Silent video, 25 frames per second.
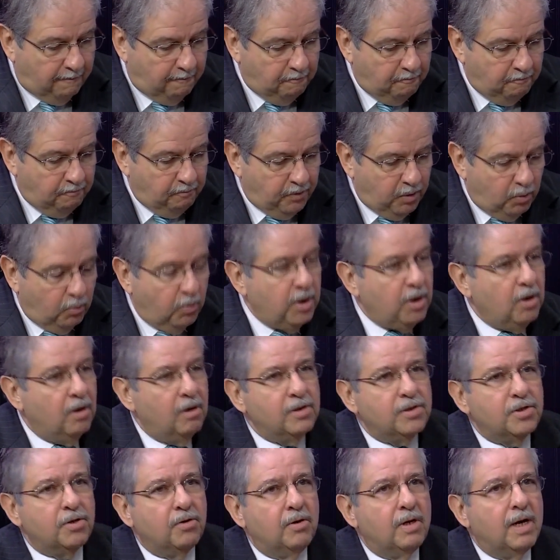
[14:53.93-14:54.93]
We
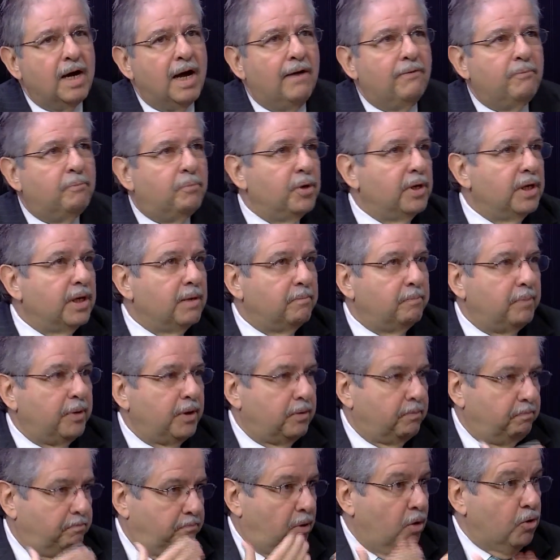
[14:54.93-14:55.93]
also are bringing
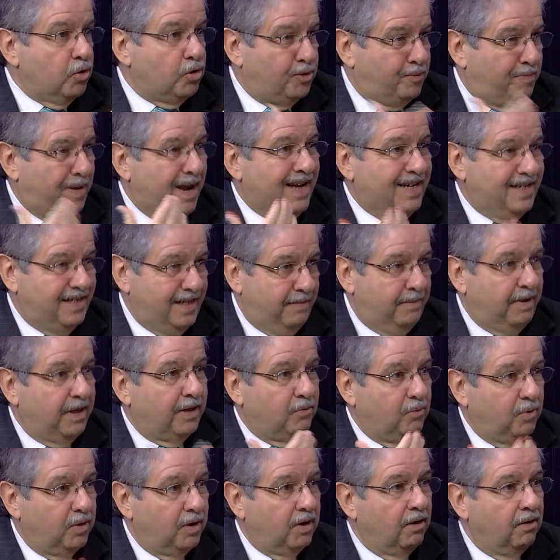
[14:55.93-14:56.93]
post-pandemic.
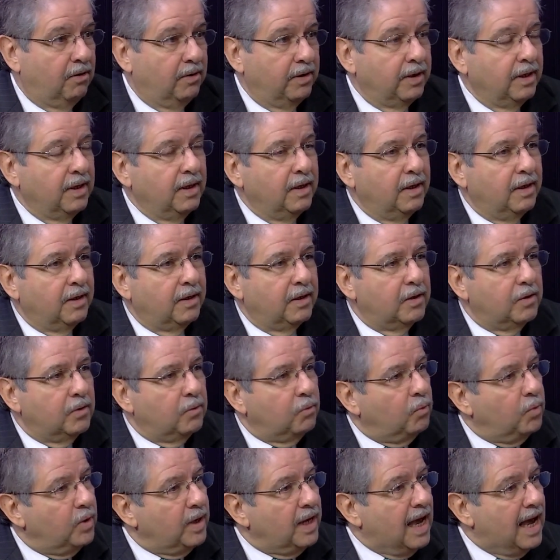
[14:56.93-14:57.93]
We're going.
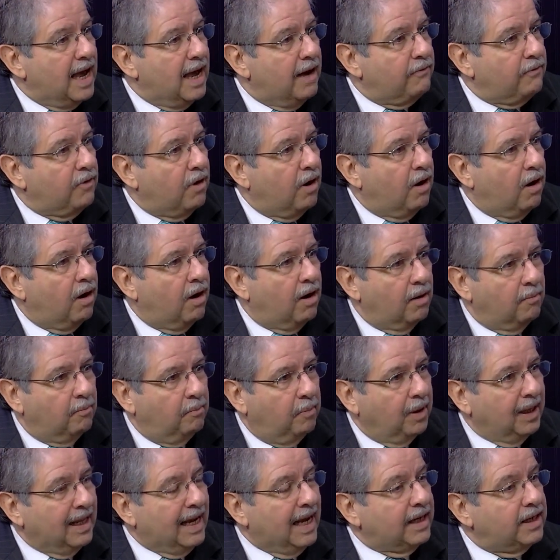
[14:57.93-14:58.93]
We have our
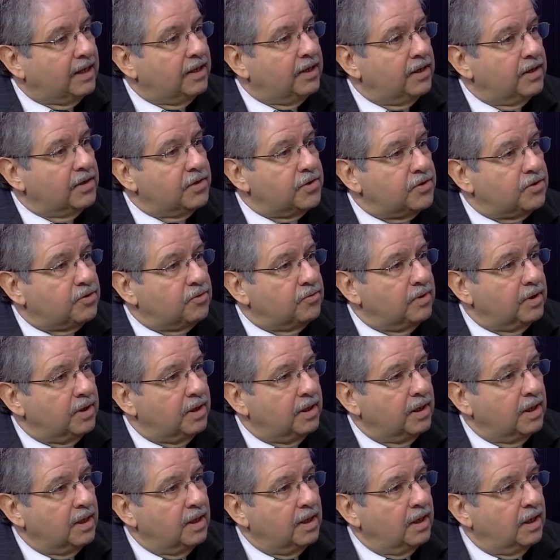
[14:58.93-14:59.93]
Black History
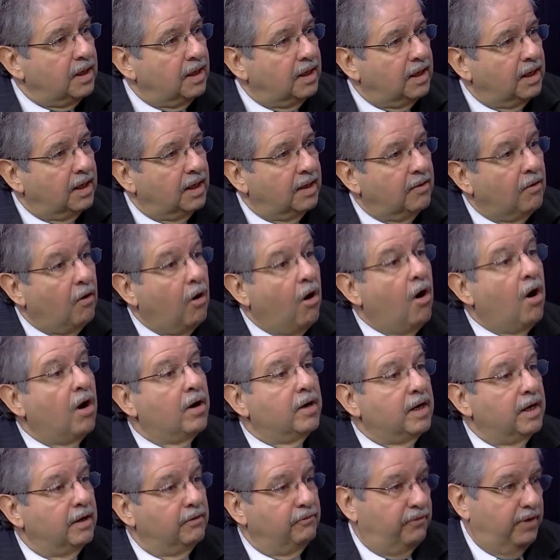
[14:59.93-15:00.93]
art
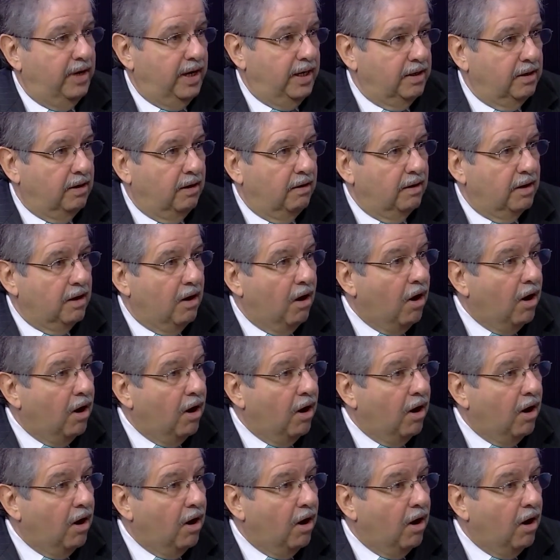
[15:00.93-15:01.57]
event, our art